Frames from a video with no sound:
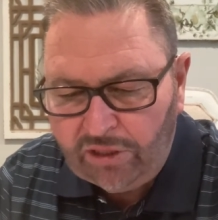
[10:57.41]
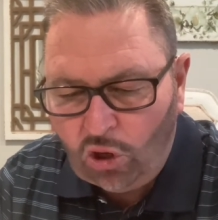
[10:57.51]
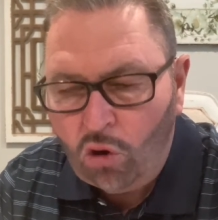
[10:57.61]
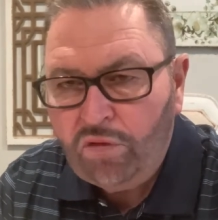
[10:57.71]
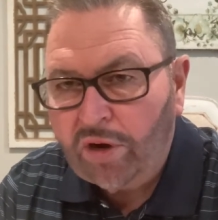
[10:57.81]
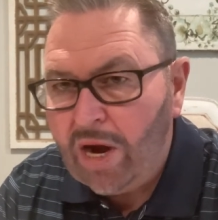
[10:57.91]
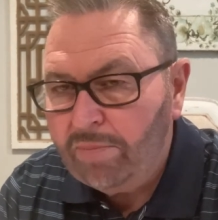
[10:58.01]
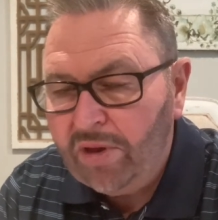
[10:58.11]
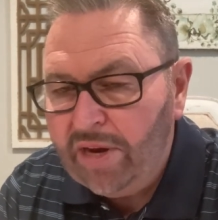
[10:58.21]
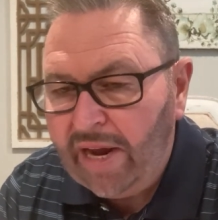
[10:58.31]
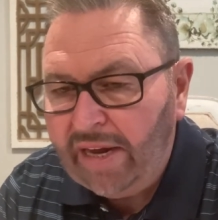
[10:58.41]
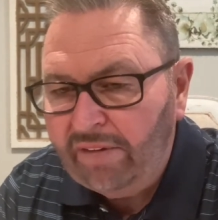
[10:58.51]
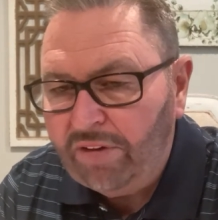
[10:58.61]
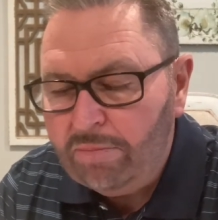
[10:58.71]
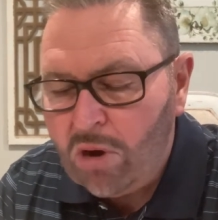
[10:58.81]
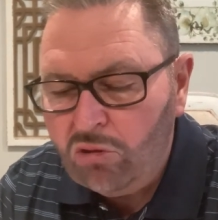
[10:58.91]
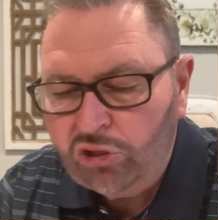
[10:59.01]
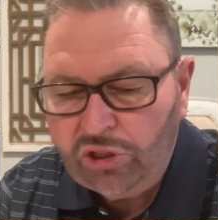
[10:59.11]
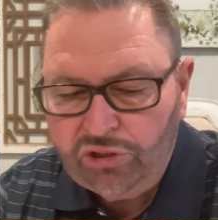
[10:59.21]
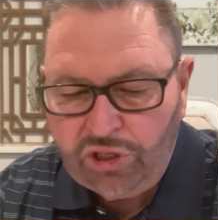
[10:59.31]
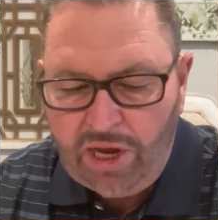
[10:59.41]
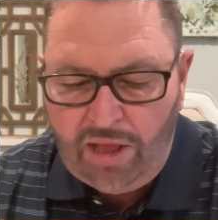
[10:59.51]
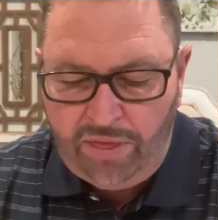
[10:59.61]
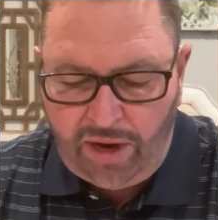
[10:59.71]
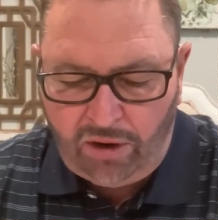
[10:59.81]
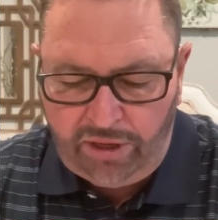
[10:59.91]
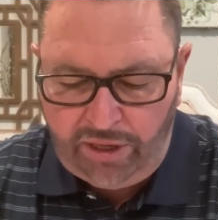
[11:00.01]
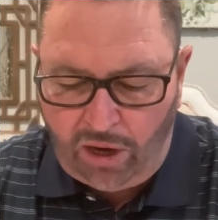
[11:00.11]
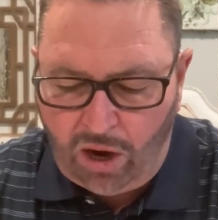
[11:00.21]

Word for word: to overcome the negative emotions that are in